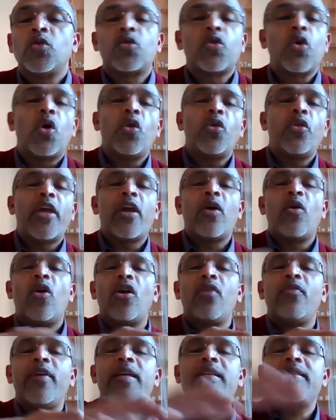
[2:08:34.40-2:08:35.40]
So they
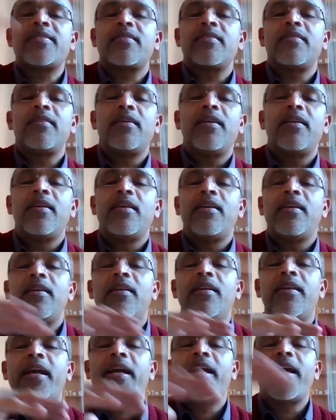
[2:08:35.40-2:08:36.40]
always
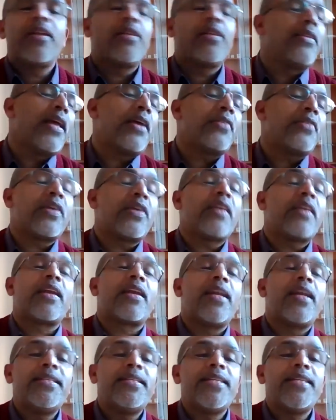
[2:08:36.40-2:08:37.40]
negate, they say the
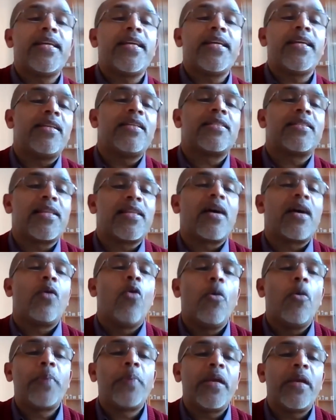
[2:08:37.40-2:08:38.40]
religion is the
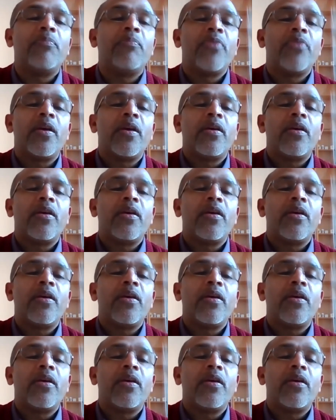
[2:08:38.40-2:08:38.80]
opium